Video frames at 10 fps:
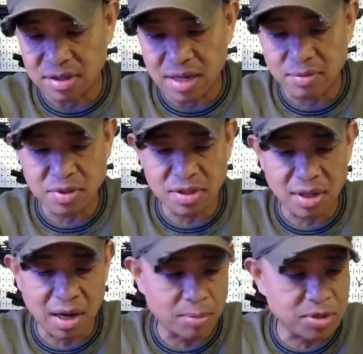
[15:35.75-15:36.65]
That was an
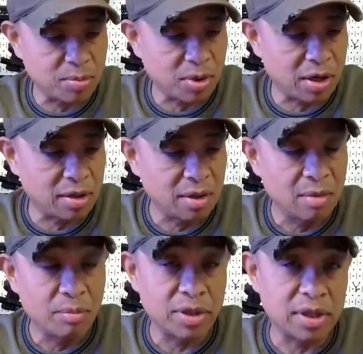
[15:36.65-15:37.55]
option part,
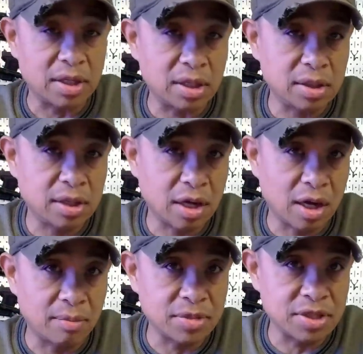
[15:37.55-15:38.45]
but they did
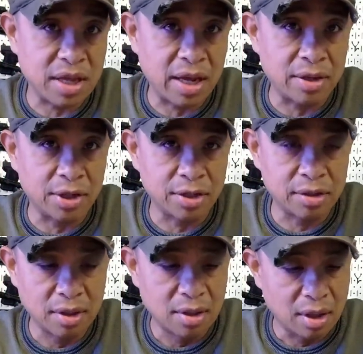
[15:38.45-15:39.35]
come standard